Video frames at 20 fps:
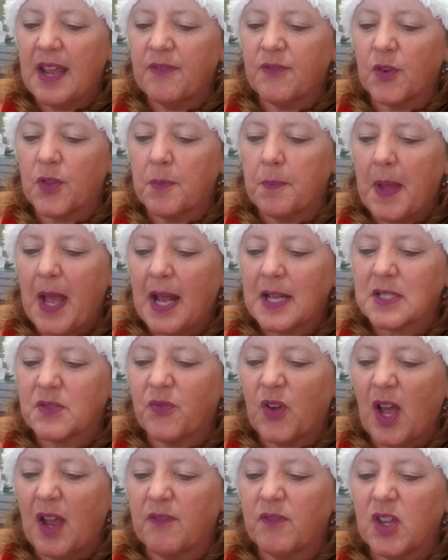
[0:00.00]
for the
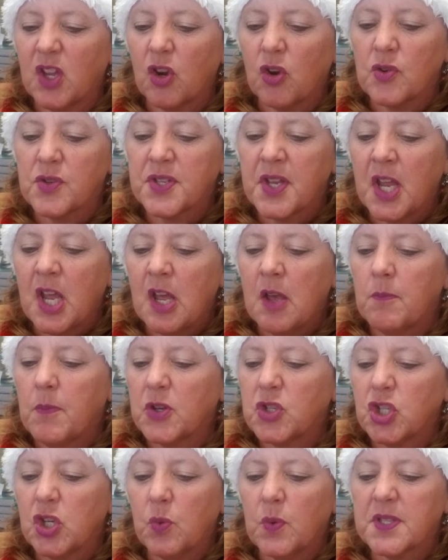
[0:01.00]
past 5 years,
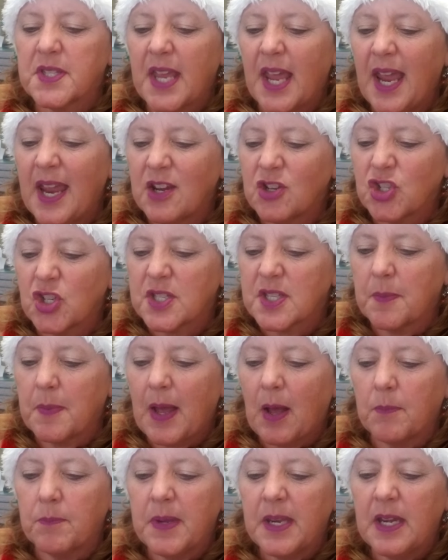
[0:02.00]
but she was anxious
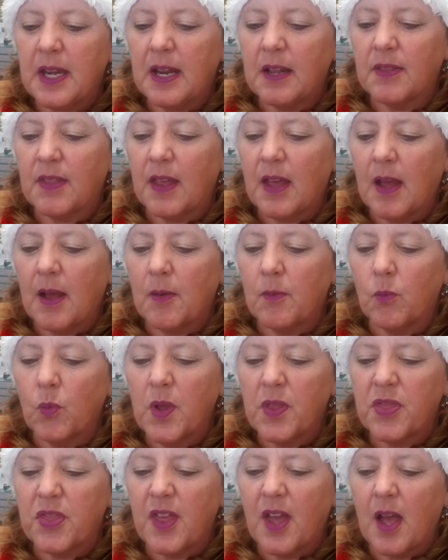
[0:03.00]
about meeting
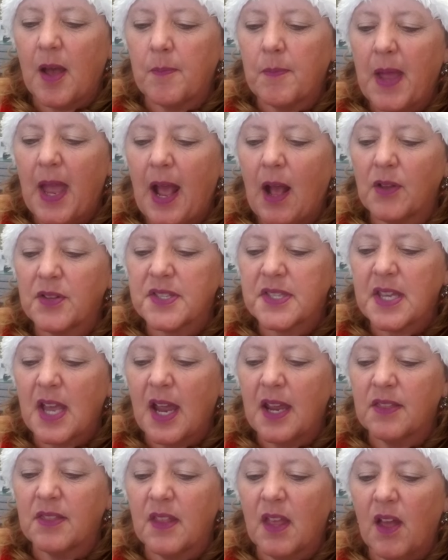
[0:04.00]
with them
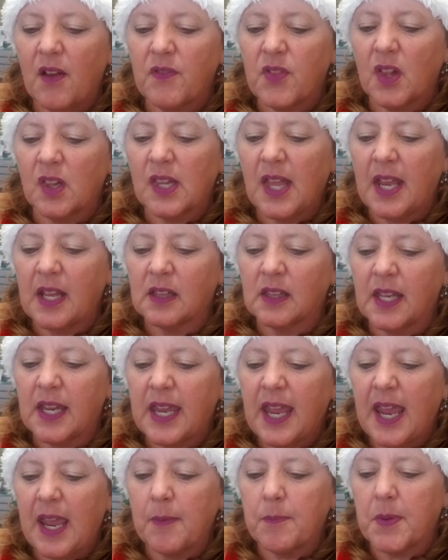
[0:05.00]
outside of the Langley
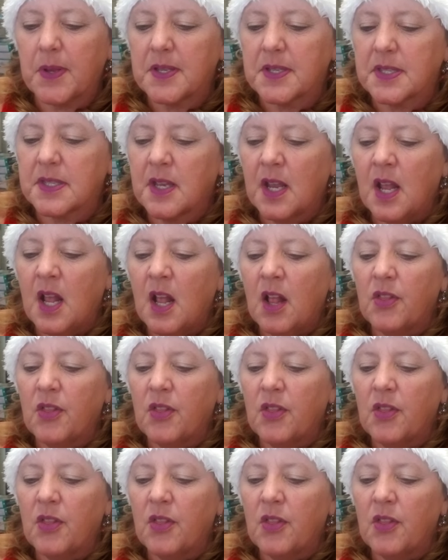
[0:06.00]
campus.